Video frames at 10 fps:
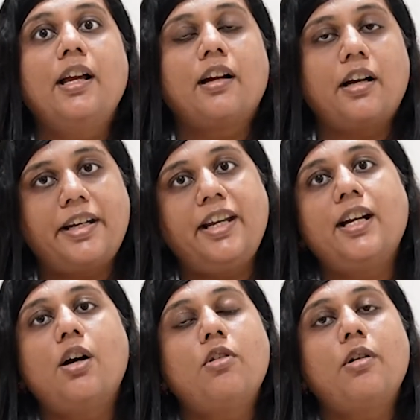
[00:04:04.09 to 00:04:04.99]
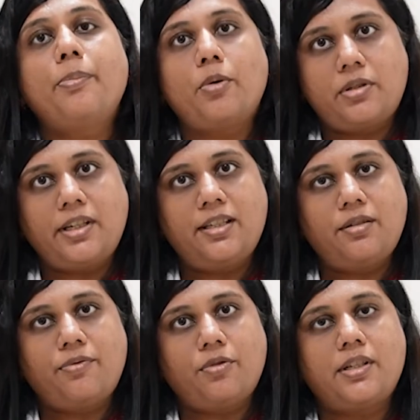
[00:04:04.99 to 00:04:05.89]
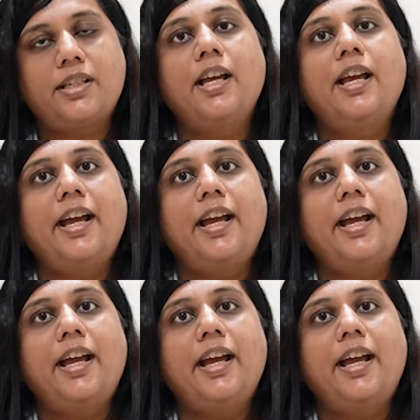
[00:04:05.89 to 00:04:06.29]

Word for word: cutting down on processed foods,